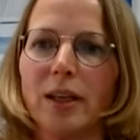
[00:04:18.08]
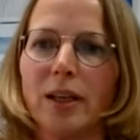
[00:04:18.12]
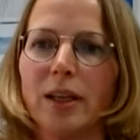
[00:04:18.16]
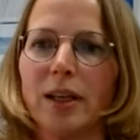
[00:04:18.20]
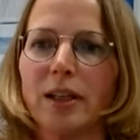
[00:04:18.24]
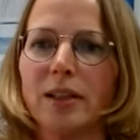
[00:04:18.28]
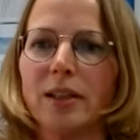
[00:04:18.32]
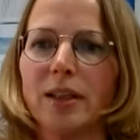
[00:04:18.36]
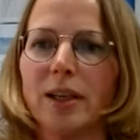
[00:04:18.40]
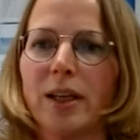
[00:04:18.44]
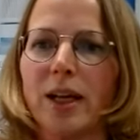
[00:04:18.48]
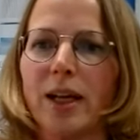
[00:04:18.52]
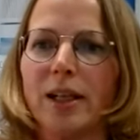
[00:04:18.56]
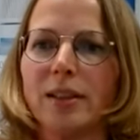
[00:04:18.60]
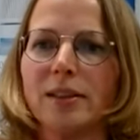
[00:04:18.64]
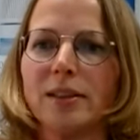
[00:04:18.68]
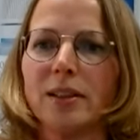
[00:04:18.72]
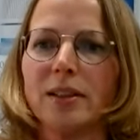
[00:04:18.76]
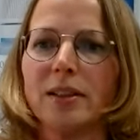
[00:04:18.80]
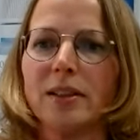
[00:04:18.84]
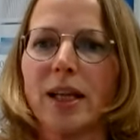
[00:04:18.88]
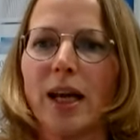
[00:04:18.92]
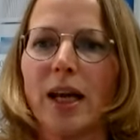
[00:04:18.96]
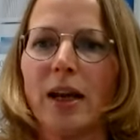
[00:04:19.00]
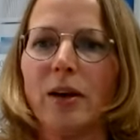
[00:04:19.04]
It has
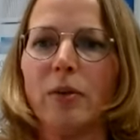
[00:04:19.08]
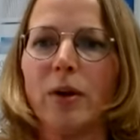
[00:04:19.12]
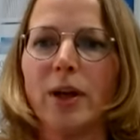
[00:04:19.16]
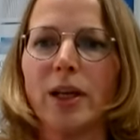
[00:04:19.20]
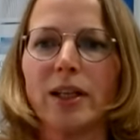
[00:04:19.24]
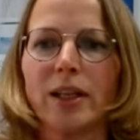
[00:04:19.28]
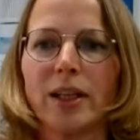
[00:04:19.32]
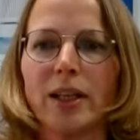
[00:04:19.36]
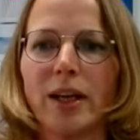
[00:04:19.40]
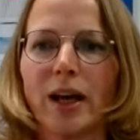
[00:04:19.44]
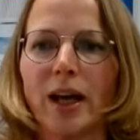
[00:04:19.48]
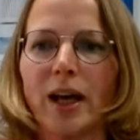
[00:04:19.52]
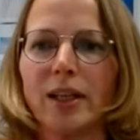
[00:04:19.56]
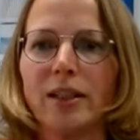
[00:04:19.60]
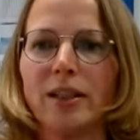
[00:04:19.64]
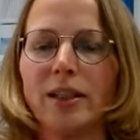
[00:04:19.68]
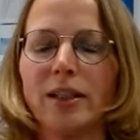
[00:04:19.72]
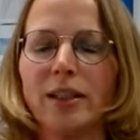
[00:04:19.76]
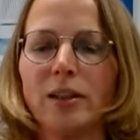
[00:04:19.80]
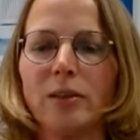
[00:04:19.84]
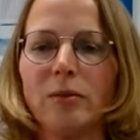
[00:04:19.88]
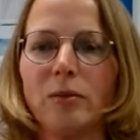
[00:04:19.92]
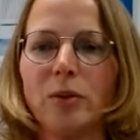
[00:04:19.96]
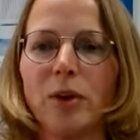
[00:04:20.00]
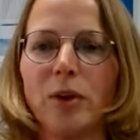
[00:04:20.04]
a direct
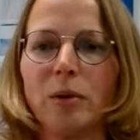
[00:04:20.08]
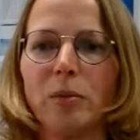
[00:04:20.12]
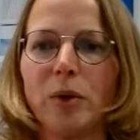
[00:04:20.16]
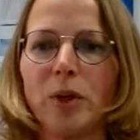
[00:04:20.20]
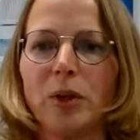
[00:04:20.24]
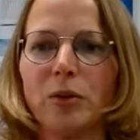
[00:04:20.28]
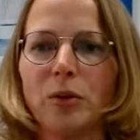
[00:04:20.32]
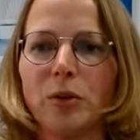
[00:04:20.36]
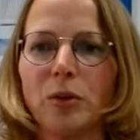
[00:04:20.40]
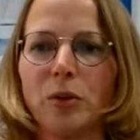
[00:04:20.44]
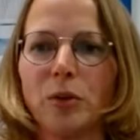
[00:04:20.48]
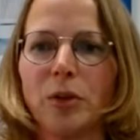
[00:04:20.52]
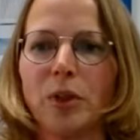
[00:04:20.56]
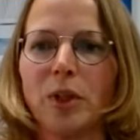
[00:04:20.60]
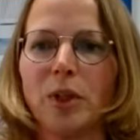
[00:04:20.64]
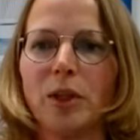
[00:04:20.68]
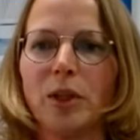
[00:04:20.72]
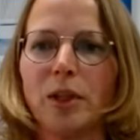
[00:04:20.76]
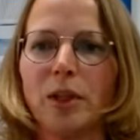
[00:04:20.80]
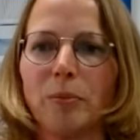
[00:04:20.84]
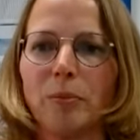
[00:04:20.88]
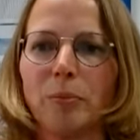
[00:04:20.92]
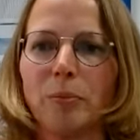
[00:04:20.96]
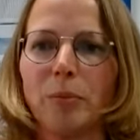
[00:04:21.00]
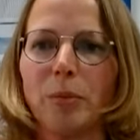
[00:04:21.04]

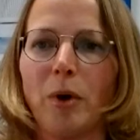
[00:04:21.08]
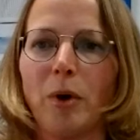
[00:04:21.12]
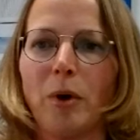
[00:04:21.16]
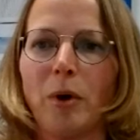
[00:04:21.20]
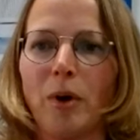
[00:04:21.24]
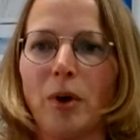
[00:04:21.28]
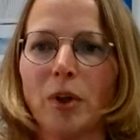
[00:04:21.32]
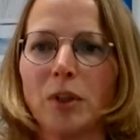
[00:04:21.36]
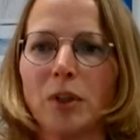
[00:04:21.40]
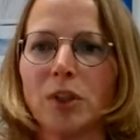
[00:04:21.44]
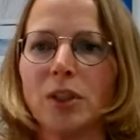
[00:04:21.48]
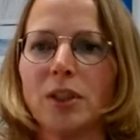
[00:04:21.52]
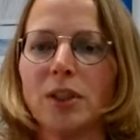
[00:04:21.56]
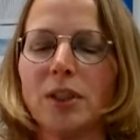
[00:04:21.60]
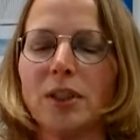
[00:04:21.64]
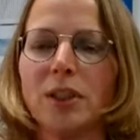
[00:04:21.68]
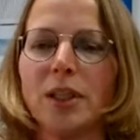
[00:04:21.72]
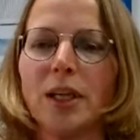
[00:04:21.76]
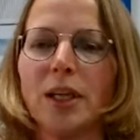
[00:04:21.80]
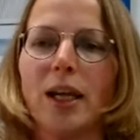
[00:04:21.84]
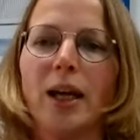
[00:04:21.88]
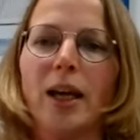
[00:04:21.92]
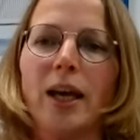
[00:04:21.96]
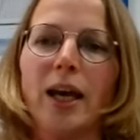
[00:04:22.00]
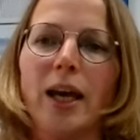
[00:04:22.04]
anti-inflammatory portion,
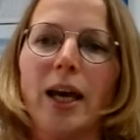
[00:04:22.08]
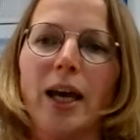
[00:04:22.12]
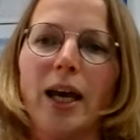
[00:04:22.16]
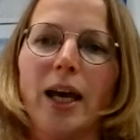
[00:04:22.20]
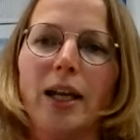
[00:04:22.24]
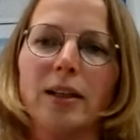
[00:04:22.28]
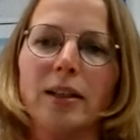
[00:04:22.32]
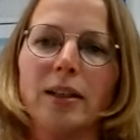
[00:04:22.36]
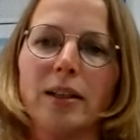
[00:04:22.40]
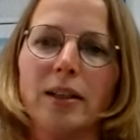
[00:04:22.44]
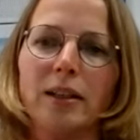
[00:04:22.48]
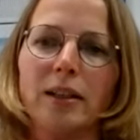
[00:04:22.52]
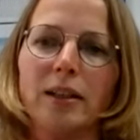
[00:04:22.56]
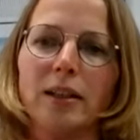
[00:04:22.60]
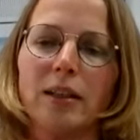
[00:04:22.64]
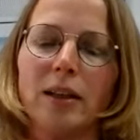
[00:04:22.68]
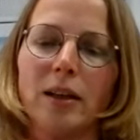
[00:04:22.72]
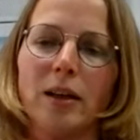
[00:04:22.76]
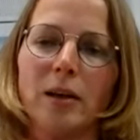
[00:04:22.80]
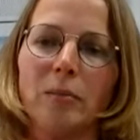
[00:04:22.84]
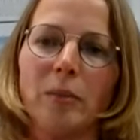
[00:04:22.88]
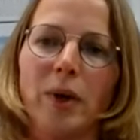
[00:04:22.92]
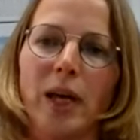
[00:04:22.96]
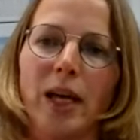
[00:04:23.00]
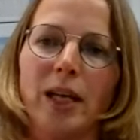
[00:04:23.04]
and it
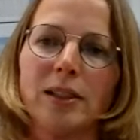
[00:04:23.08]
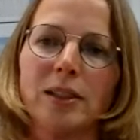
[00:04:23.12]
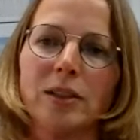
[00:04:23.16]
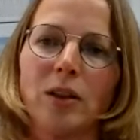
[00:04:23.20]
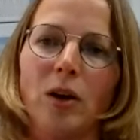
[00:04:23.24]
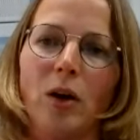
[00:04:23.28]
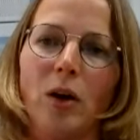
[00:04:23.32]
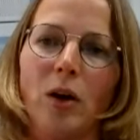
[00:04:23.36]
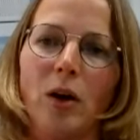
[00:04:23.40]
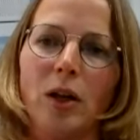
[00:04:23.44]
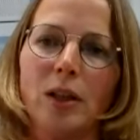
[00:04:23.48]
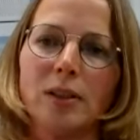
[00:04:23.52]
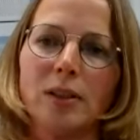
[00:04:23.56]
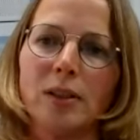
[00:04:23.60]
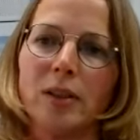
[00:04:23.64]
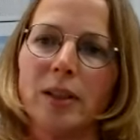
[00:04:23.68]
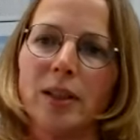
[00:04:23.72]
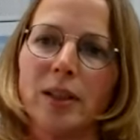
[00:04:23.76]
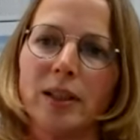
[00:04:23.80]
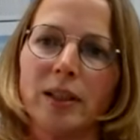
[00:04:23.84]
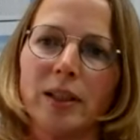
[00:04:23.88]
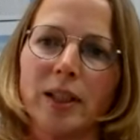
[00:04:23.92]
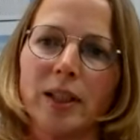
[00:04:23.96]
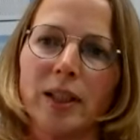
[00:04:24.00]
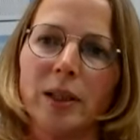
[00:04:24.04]
has also
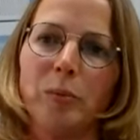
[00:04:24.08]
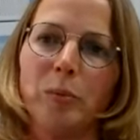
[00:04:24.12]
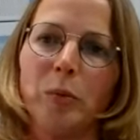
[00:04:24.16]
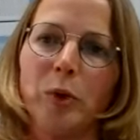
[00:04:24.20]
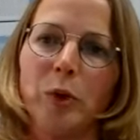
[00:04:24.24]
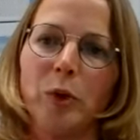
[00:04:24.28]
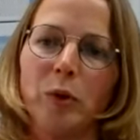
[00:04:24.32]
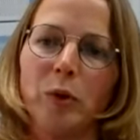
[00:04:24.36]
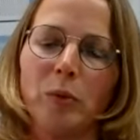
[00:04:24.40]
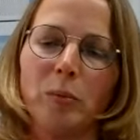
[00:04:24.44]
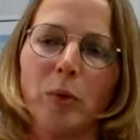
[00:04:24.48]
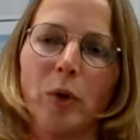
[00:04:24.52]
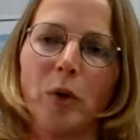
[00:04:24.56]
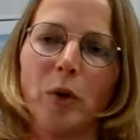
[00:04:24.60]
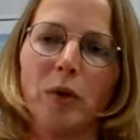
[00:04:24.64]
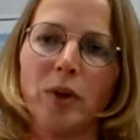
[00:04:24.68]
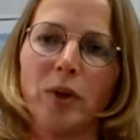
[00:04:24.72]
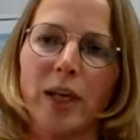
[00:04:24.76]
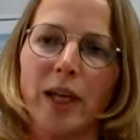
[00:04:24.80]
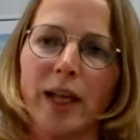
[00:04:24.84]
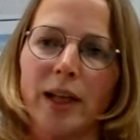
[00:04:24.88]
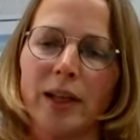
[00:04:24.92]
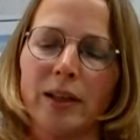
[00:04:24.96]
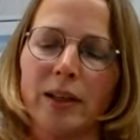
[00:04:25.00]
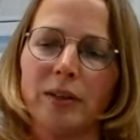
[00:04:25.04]
an
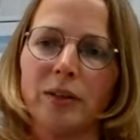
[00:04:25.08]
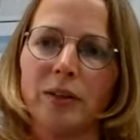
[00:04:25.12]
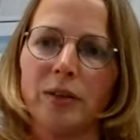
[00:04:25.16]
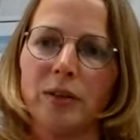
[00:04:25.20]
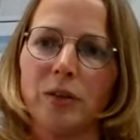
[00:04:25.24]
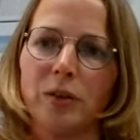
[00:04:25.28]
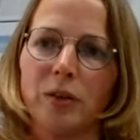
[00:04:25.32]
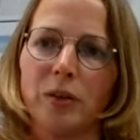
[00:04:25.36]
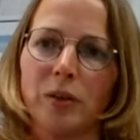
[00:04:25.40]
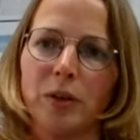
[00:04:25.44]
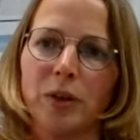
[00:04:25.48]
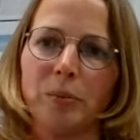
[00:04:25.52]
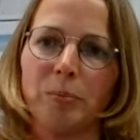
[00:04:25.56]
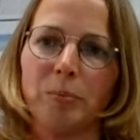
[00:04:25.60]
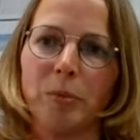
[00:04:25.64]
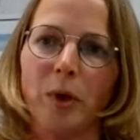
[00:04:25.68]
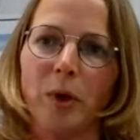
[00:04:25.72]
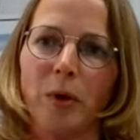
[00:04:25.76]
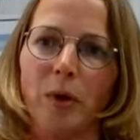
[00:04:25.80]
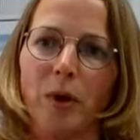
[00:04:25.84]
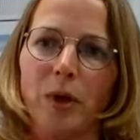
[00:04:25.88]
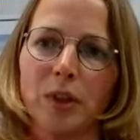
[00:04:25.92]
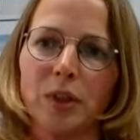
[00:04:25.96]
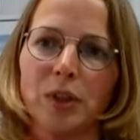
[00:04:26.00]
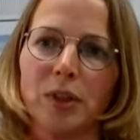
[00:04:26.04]
immunomodulatory
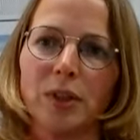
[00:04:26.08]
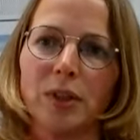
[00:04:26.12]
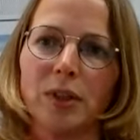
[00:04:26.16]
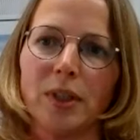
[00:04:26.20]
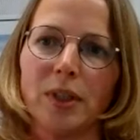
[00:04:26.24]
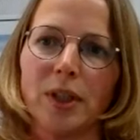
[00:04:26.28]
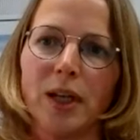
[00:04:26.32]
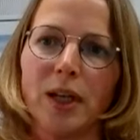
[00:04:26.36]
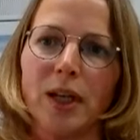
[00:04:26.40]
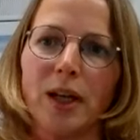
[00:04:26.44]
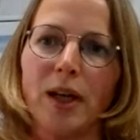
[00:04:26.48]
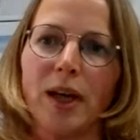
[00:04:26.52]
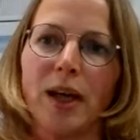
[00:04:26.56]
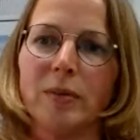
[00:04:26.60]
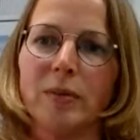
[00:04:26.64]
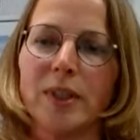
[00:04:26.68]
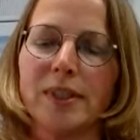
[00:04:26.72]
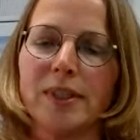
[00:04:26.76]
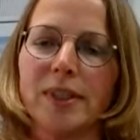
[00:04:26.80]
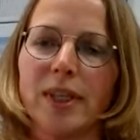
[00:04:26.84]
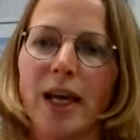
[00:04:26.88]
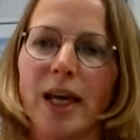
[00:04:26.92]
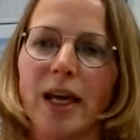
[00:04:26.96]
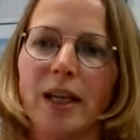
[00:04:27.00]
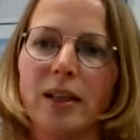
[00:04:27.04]
portion.
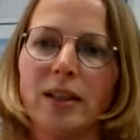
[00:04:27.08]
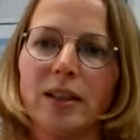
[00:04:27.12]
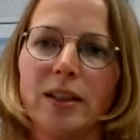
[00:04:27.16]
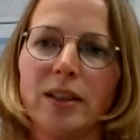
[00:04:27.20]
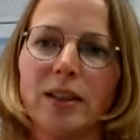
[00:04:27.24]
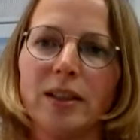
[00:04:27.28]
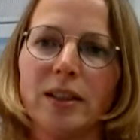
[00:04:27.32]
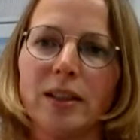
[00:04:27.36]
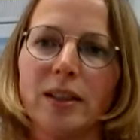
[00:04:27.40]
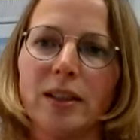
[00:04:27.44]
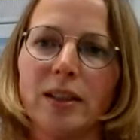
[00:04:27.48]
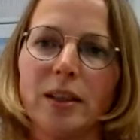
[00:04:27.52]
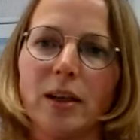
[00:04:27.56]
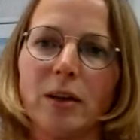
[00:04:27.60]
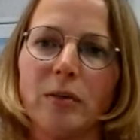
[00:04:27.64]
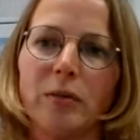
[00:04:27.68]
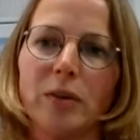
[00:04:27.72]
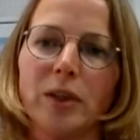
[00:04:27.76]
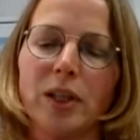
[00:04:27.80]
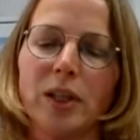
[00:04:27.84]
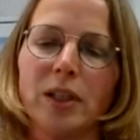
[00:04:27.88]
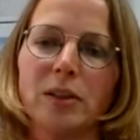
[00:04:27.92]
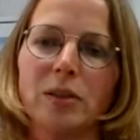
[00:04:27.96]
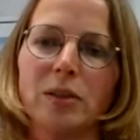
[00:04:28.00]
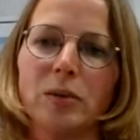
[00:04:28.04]
With that, it
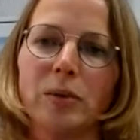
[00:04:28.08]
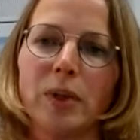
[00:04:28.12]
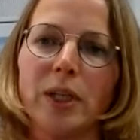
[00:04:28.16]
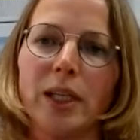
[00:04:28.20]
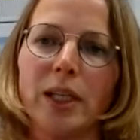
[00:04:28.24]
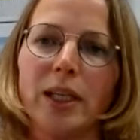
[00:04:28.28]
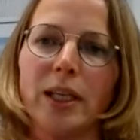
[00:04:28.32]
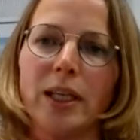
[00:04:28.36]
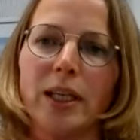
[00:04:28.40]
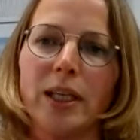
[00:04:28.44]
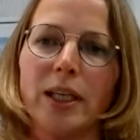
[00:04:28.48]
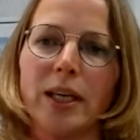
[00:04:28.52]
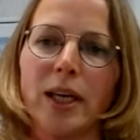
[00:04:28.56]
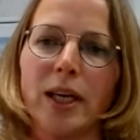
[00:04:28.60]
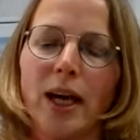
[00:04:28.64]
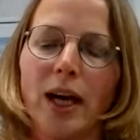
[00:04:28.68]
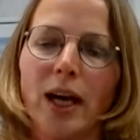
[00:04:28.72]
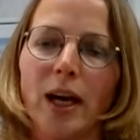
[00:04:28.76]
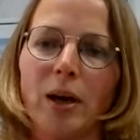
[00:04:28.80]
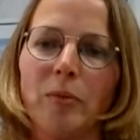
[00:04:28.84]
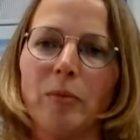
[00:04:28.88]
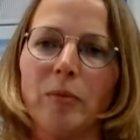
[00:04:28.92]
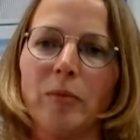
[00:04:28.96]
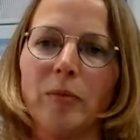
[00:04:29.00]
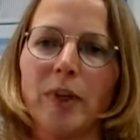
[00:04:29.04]
interferes really
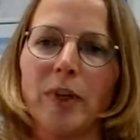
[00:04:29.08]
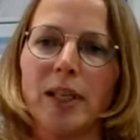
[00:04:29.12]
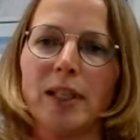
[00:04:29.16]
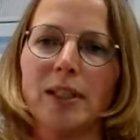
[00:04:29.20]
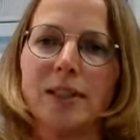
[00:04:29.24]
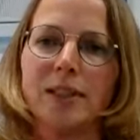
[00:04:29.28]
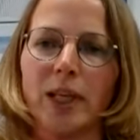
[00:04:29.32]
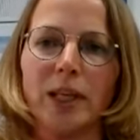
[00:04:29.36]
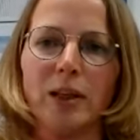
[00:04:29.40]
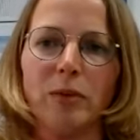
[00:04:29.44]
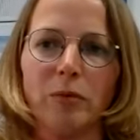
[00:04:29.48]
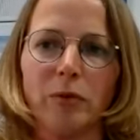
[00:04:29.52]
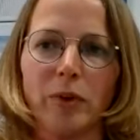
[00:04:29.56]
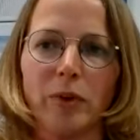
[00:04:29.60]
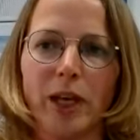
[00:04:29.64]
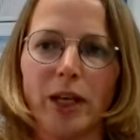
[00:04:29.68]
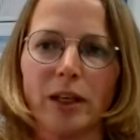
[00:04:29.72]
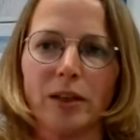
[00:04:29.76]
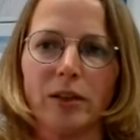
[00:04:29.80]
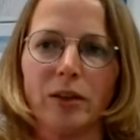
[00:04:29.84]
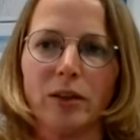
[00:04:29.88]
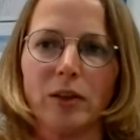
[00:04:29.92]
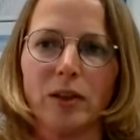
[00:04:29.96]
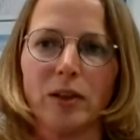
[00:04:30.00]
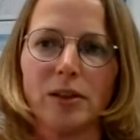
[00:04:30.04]
with key
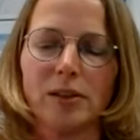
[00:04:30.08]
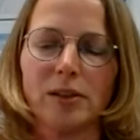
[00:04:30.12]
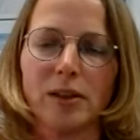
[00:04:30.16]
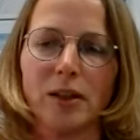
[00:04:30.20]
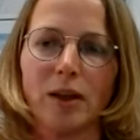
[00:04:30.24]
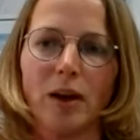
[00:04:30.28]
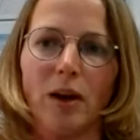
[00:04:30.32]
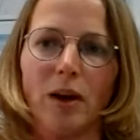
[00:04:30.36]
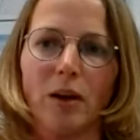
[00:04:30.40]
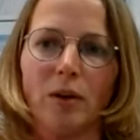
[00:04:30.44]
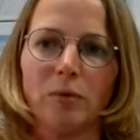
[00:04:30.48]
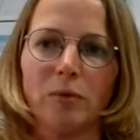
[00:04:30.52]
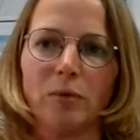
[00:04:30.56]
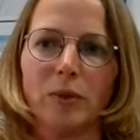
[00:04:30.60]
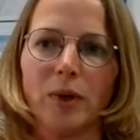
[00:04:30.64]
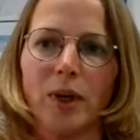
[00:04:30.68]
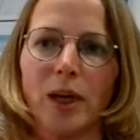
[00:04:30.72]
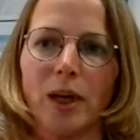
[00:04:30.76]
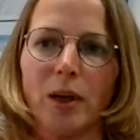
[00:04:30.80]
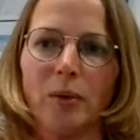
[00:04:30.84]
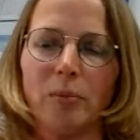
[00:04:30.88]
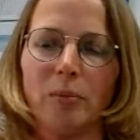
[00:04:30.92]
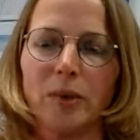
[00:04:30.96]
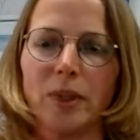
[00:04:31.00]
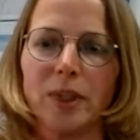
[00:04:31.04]
factors of
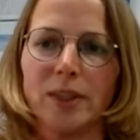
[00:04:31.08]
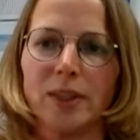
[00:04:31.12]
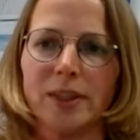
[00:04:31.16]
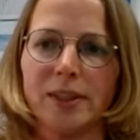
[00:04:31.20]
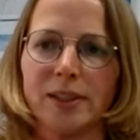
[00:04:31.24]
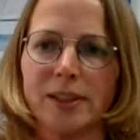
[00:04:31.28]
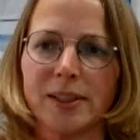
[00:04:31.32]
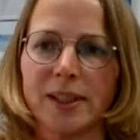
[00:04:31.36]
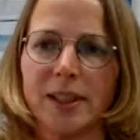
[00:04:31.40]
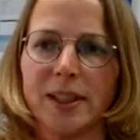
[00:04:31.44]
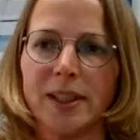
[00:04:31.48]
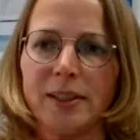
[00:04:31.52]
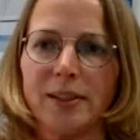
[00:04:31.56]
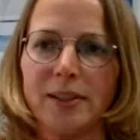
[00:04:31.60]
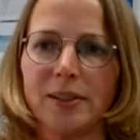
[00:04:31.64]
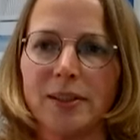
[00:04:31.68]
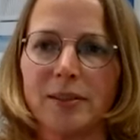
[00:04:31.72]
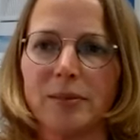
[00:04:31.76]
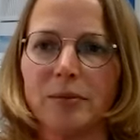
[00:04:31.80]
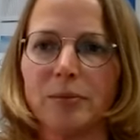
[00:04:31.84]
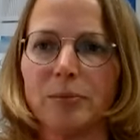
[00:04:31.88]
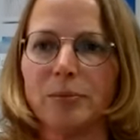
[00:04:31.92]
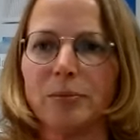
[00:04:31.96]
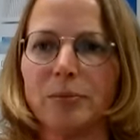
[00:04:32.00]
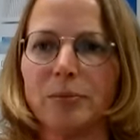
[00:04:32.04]
the disease.